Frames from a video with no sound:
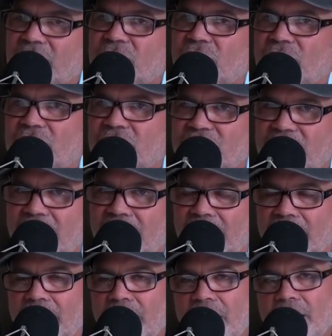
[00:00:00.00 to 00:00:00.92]
because you're
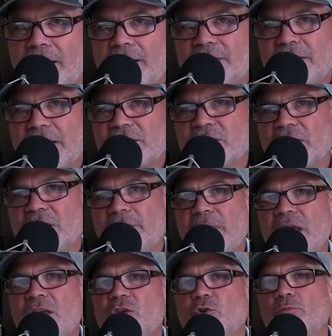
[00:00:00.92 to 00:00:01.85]
sick, and it's actually going
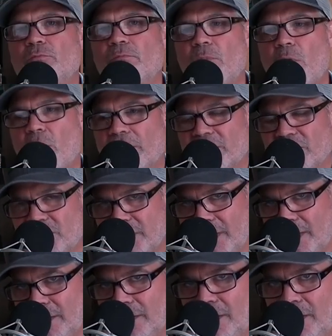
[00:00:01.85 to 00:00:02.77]
to make you more
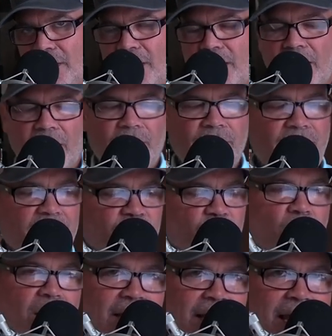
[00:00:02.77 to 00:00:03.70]
sick. And
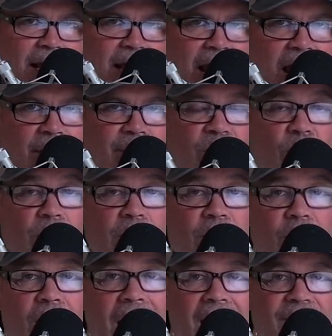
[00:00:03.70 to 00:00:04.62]
that's what can happen
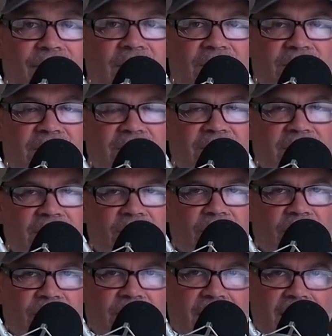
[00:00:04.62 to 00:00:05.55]
when you have these
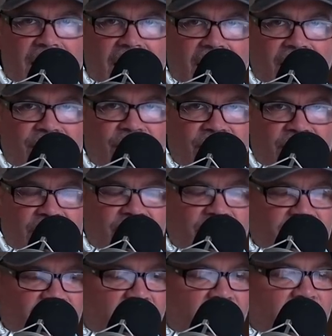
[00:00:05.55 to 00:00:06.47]
diseases that have
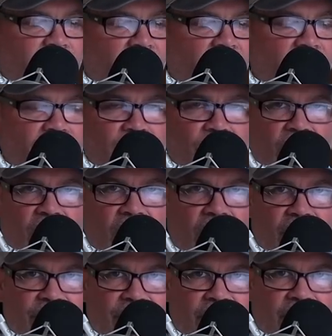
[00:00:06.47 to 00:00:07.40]
this type
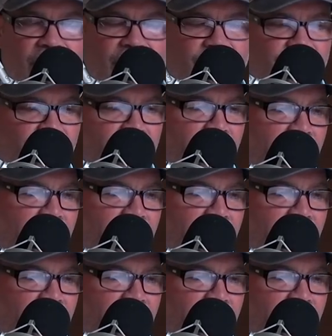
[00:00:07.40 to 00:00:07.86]
of